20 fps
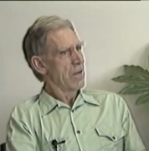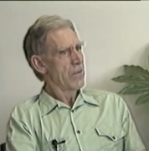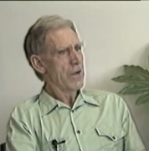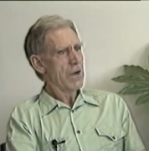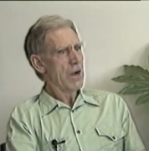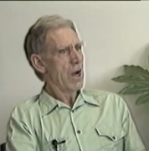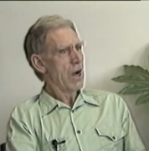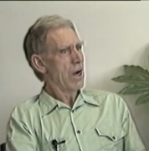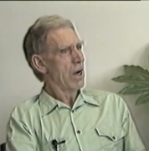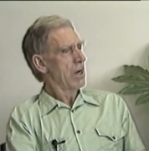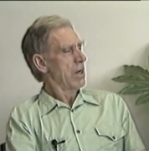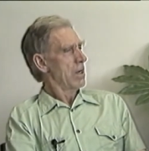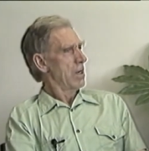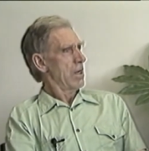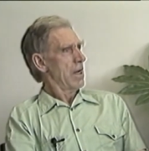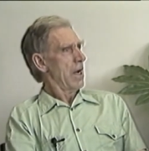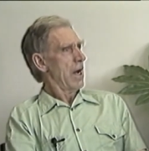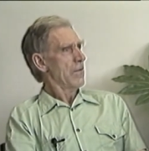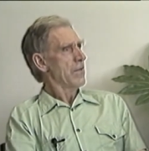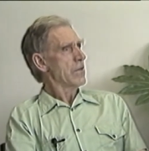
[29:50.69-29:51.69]
There are,
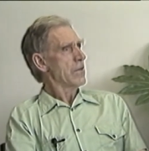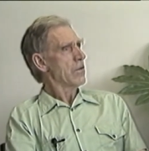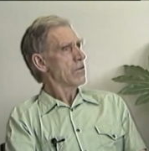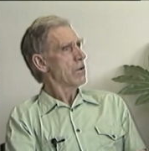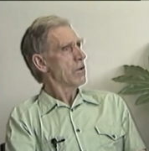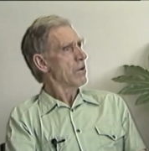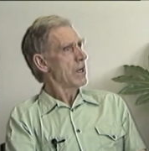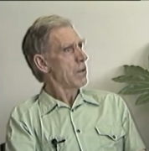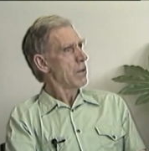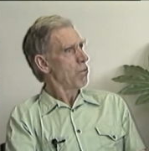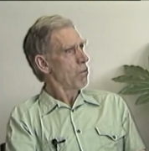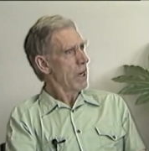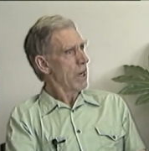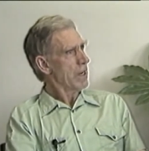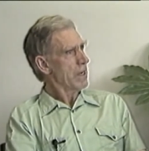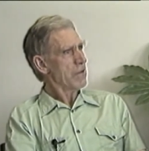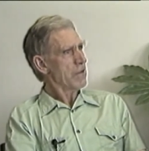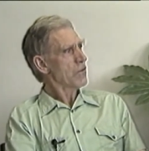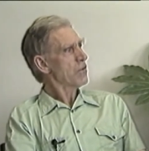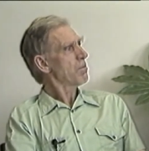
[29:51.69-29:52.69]
I think there's only
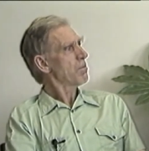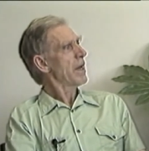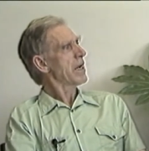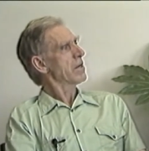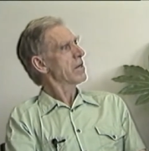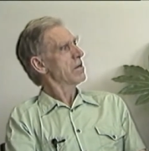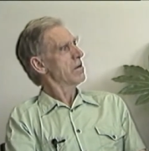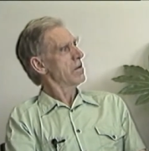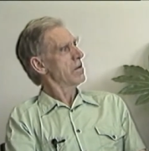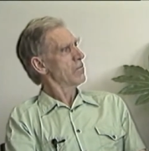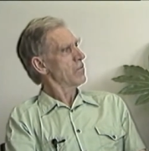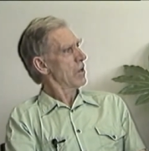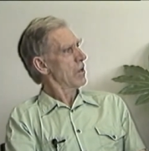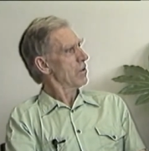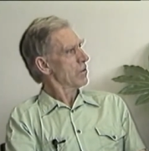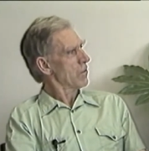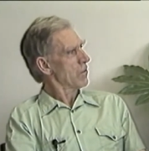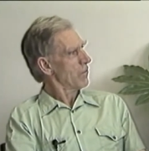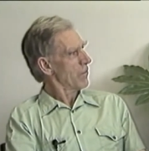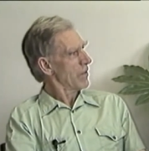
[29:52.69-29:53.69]
one inspector of
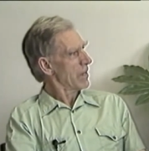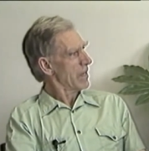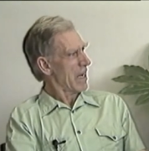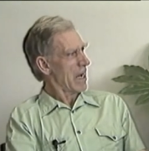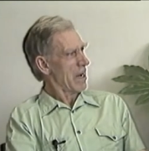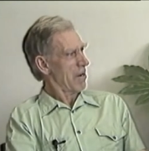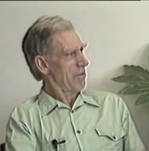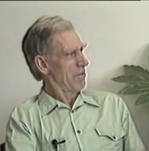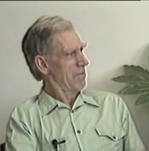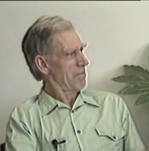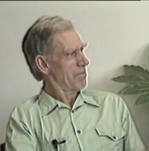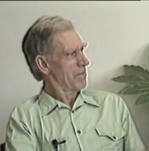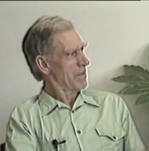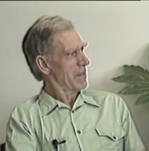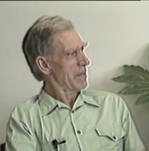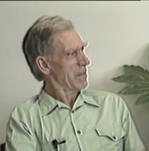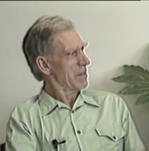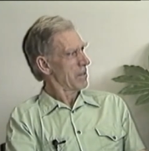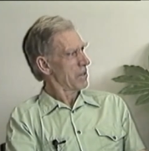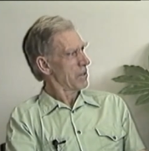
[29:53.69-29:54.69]
geography now
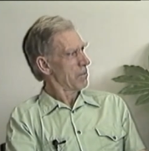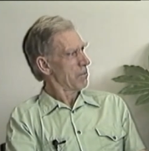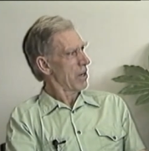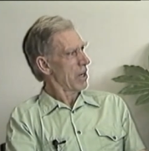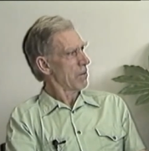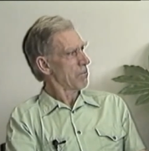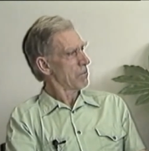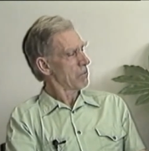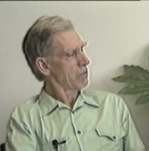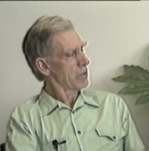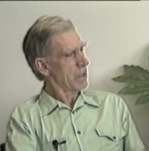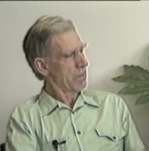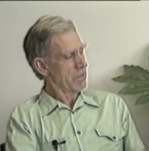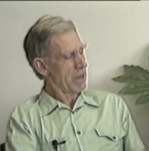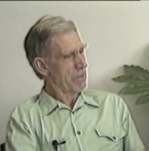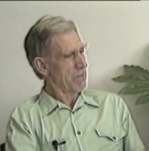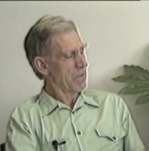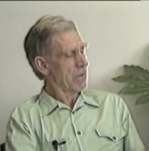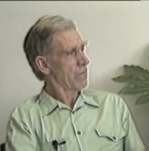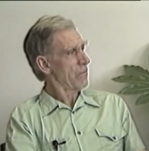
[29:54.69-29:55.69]
in the department. There are a
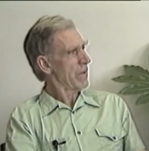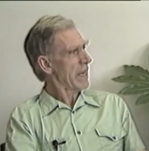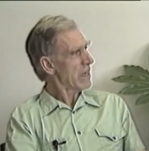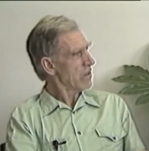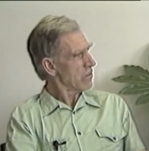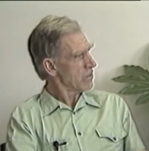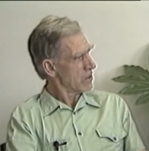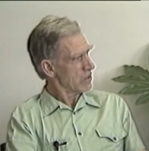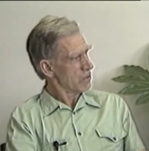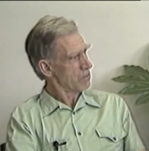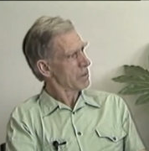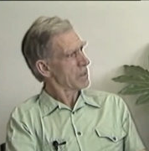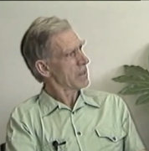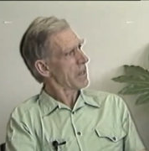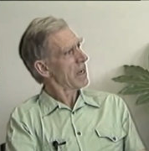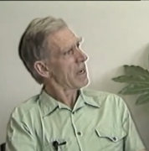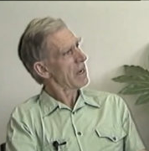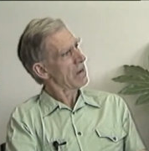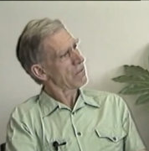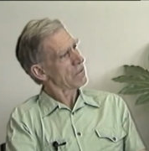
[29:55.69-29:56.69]
number of vacancies, but
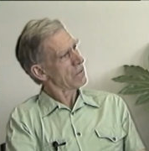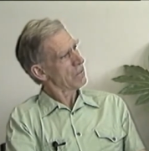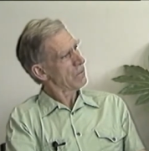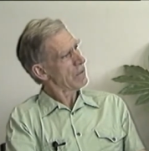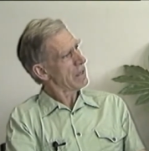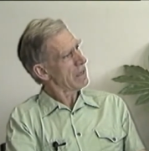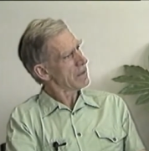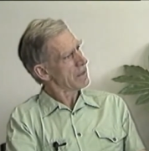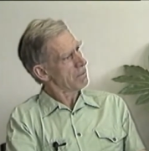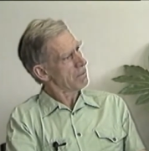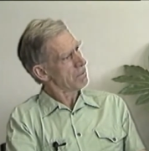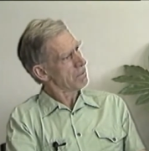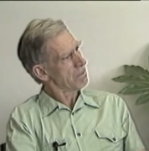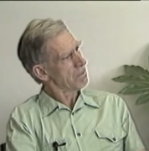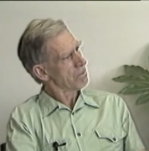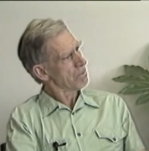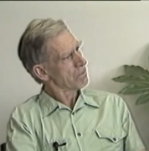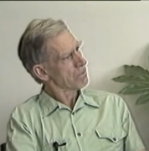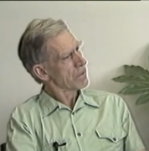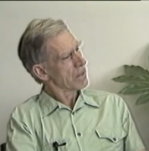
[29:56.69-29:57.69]
they haven't filled them.
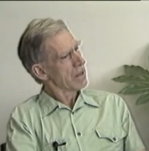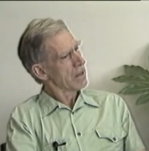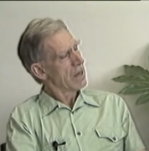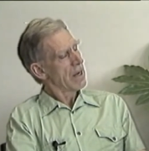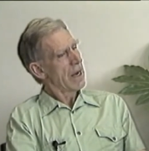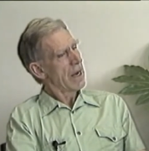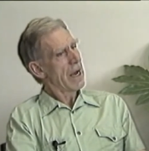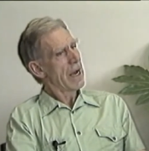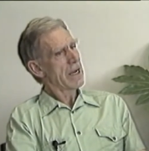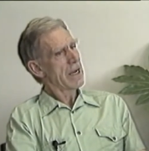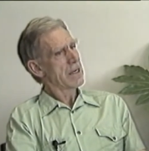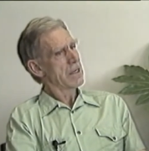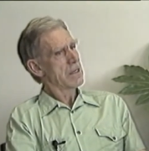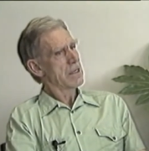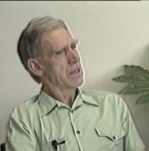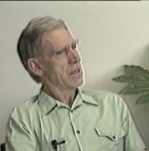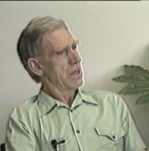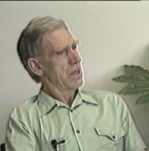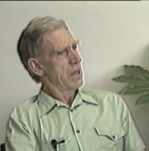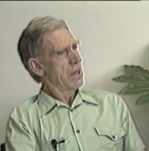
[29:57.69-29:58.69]

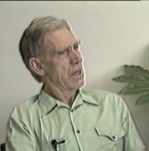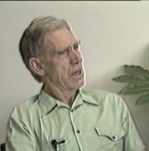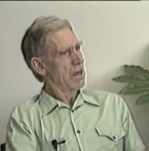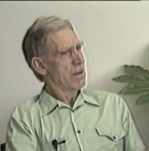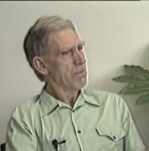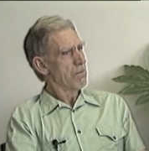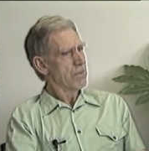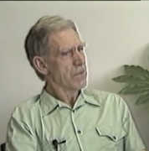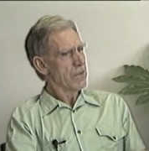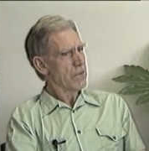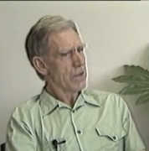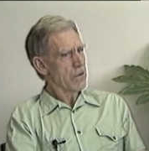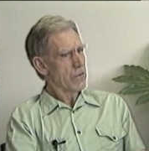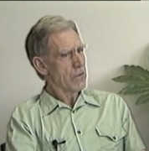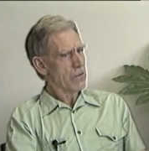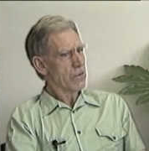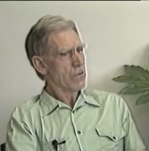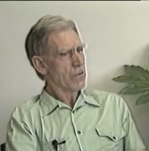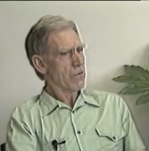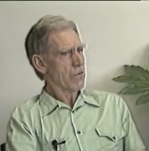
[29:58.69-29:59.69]
And there's
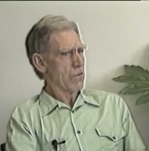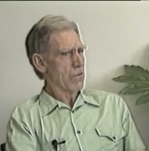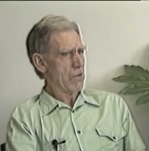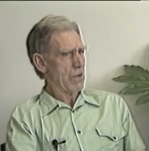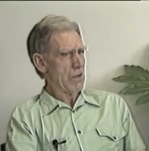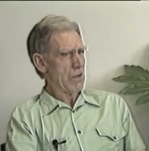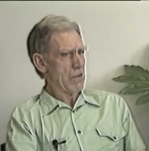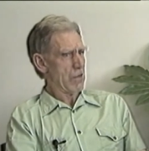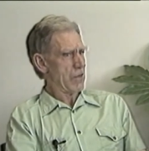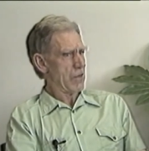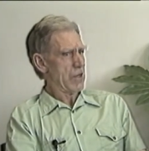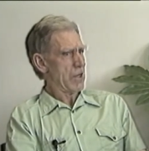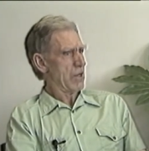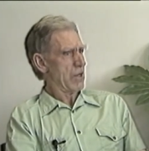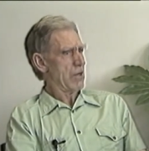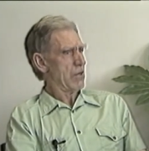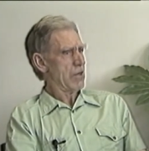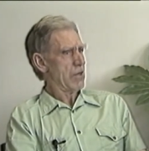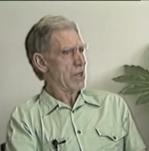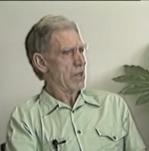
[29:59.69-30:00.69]
a,
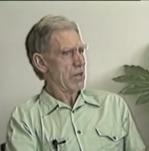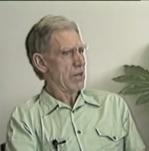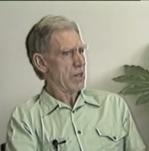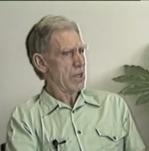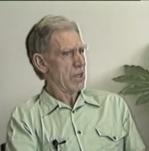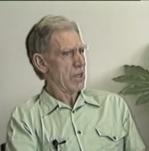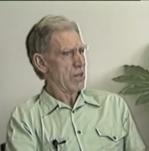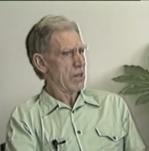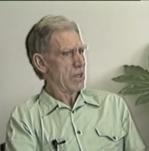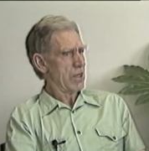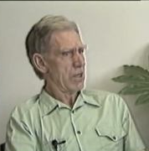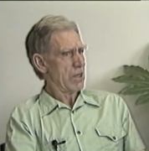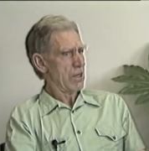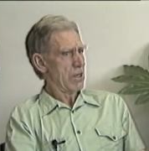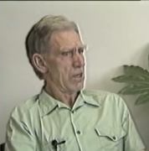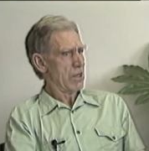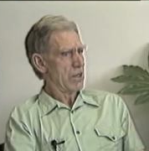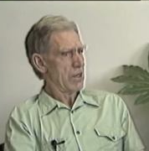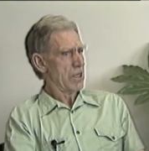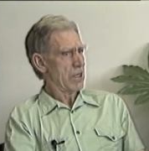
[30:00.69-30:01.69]
the, the, the,
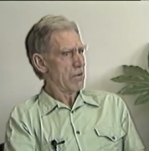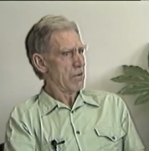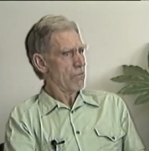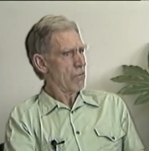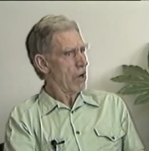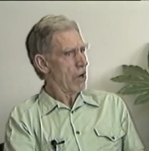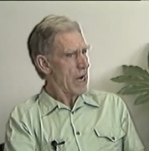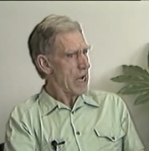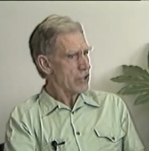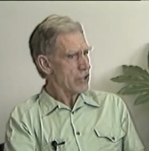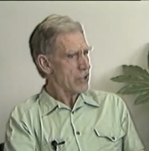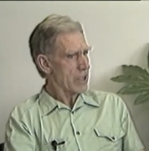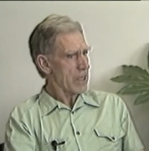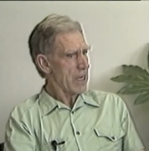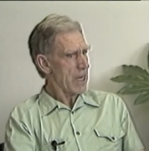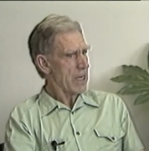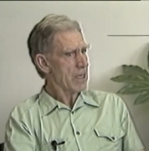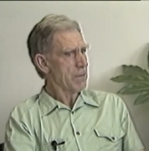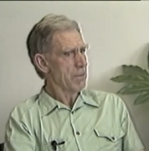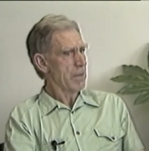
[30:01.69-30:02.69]
the, the Royal Irish
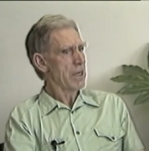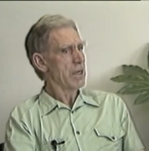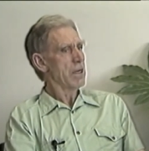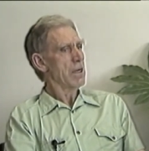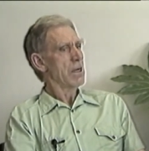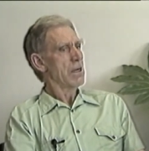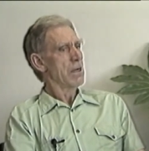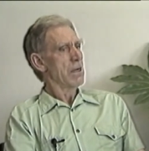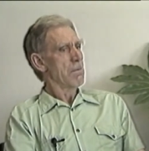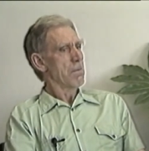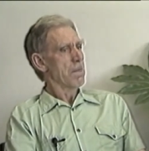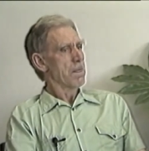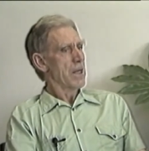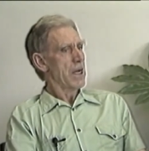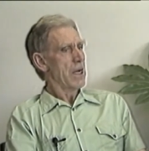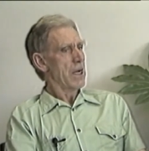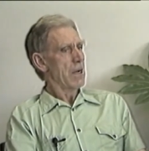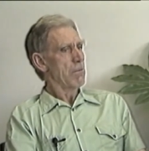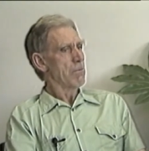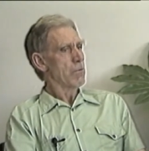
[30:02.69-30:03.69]
Academy
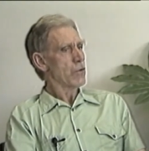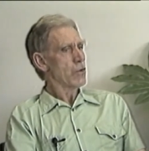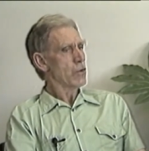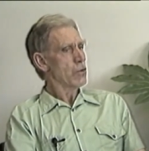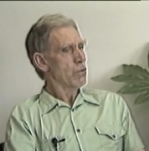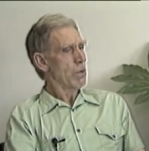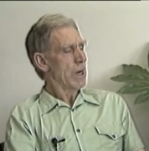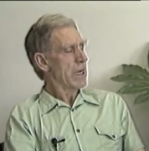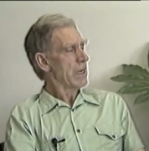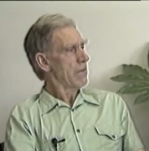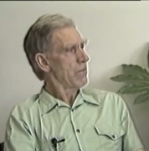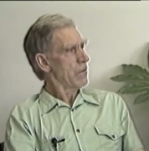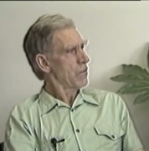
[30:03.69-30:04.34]
um, through one of